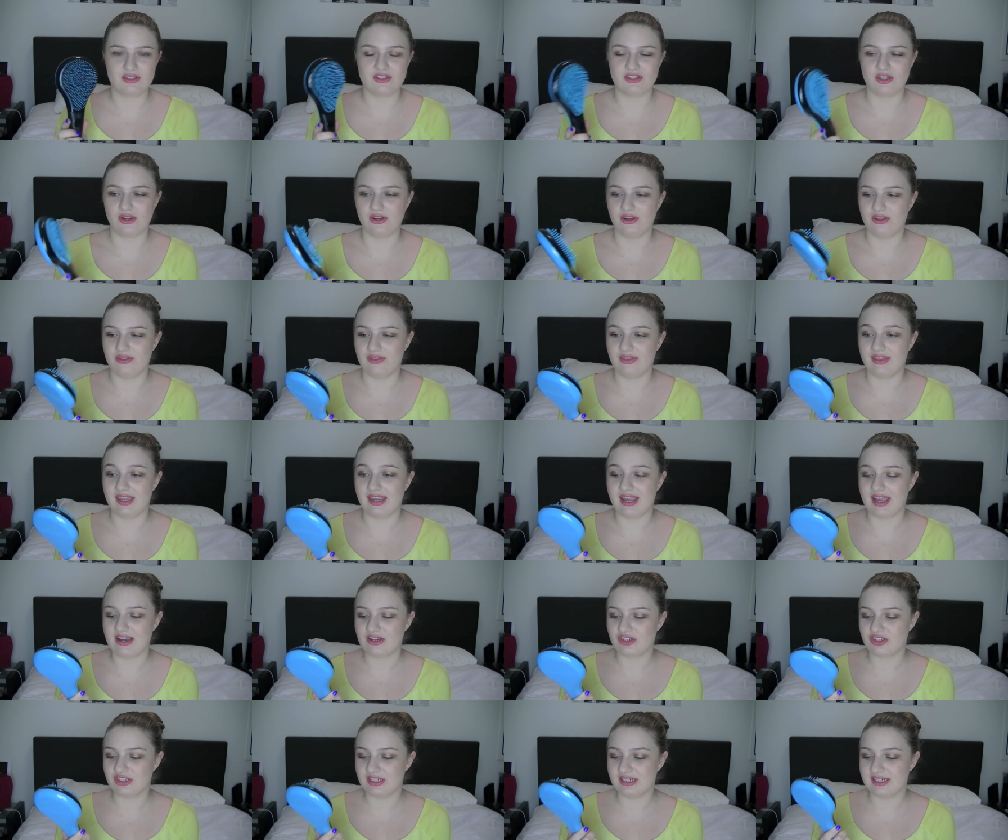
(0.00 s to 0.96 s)
So they
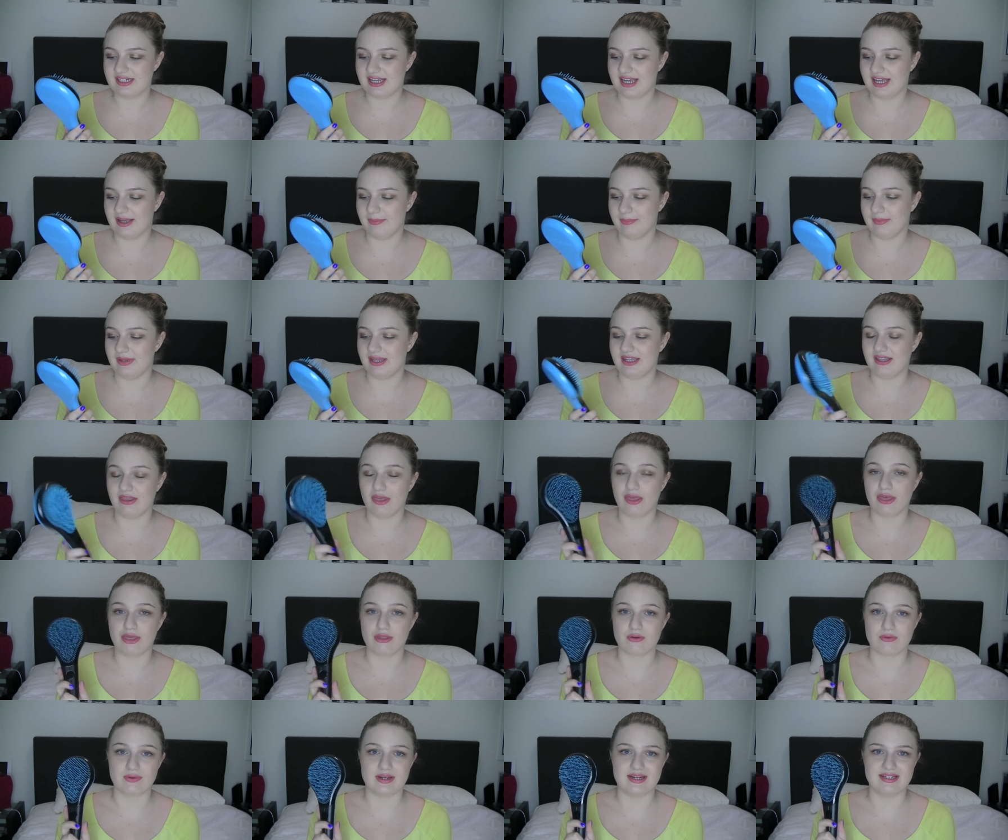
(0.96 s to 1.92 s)
actually come in
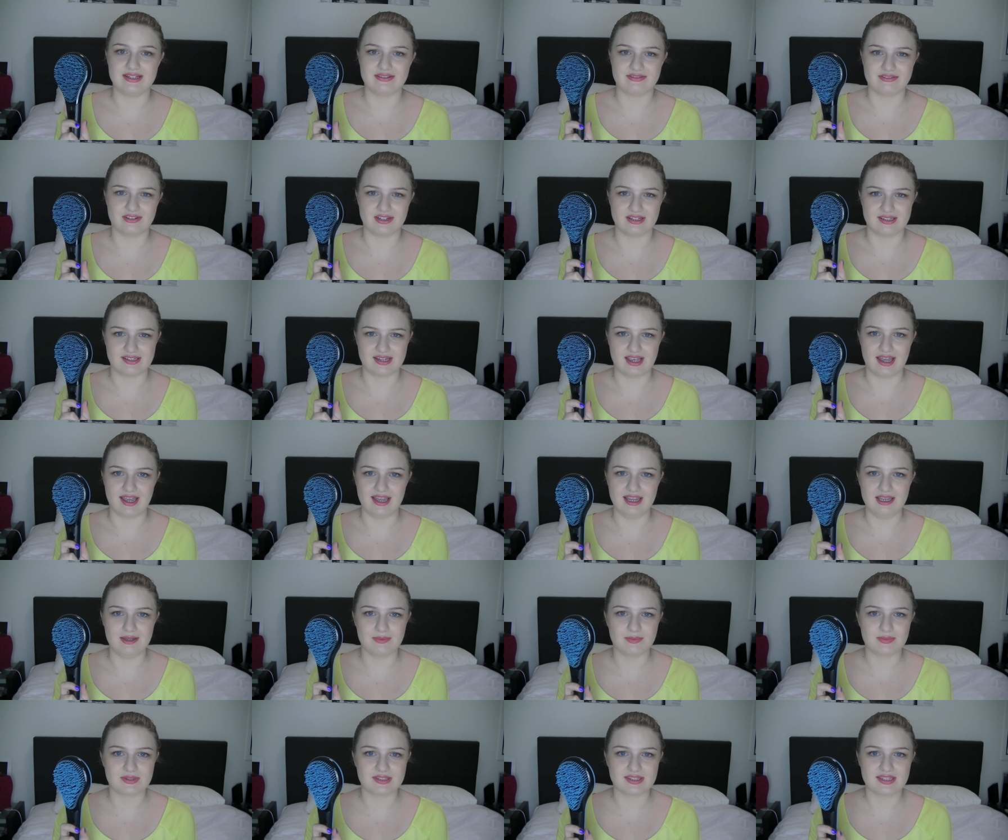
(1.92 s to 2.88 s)
three different
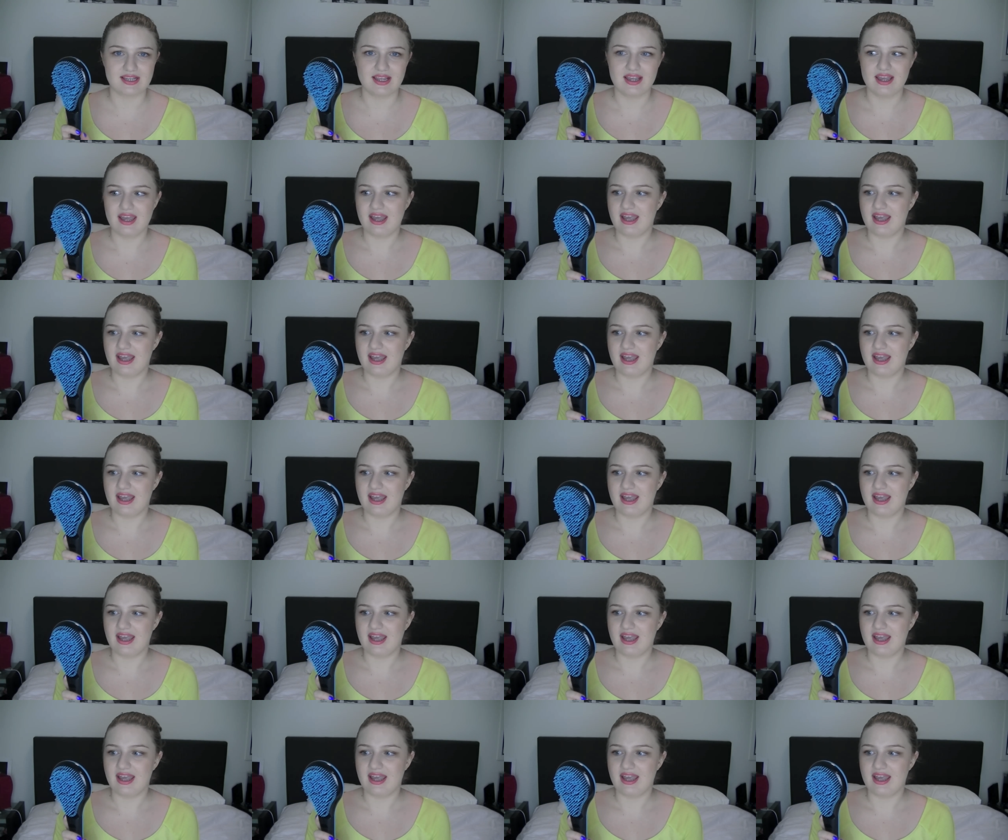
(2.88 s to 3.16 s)
types